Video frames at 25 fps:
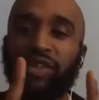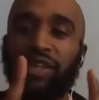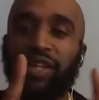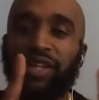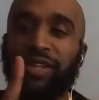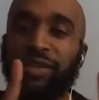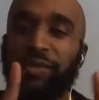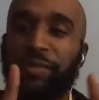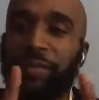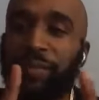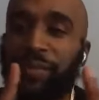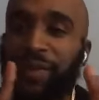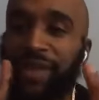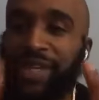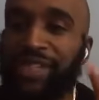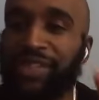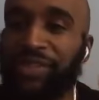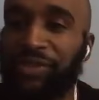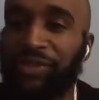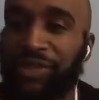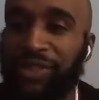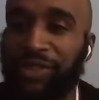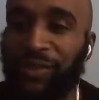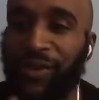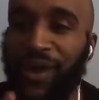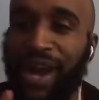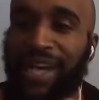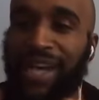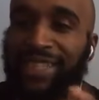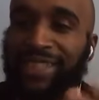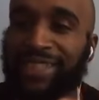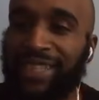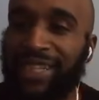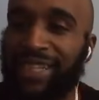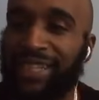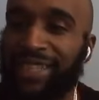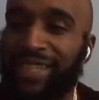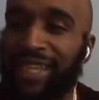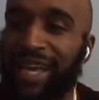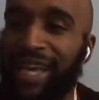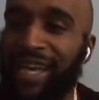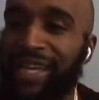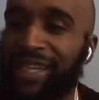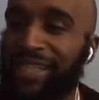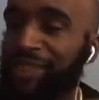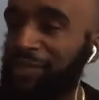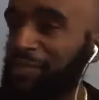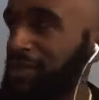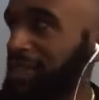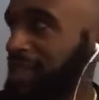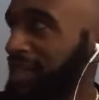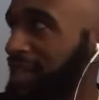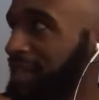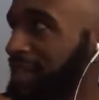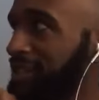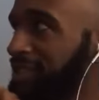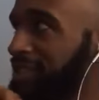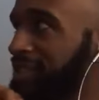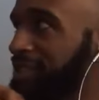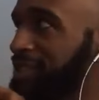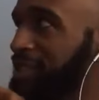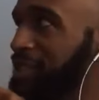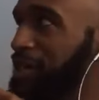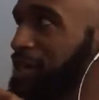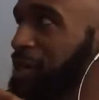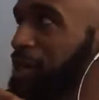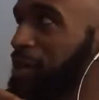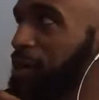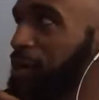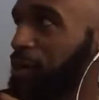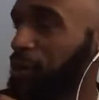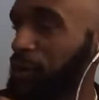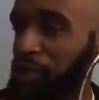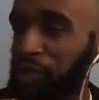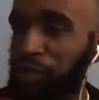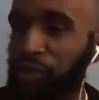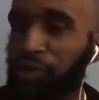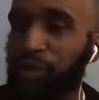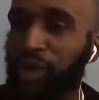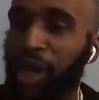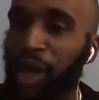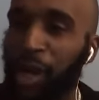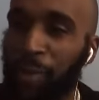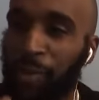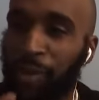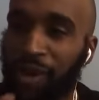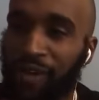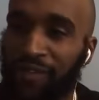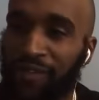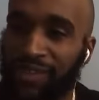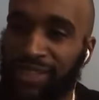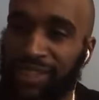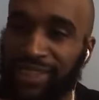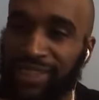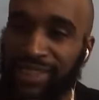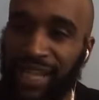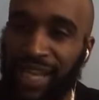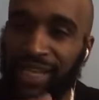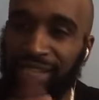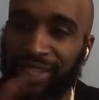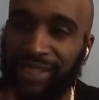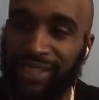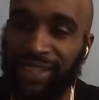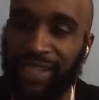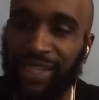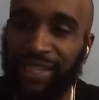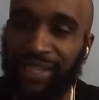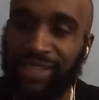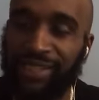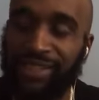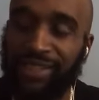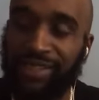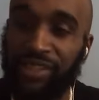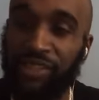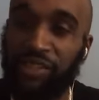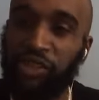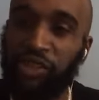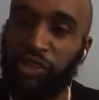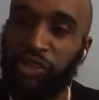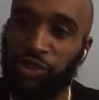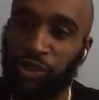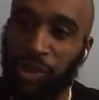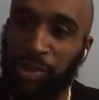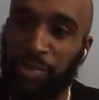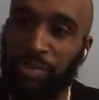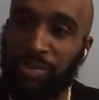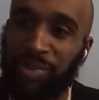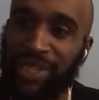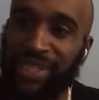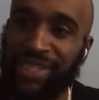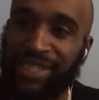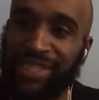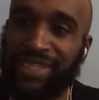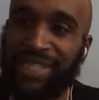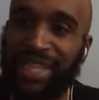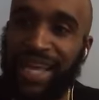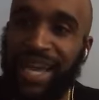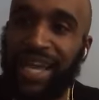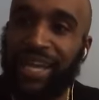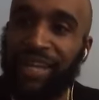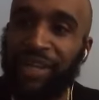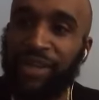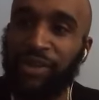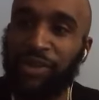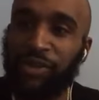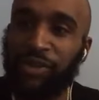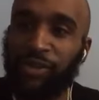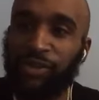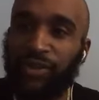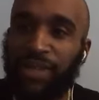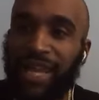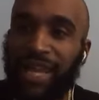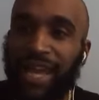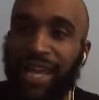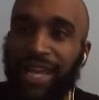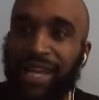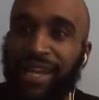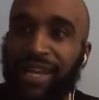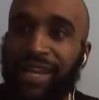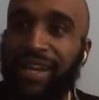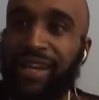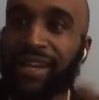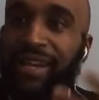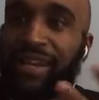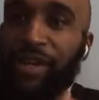And the biggest reason why I said that is because when you come off the psychedelics, the trip is that you like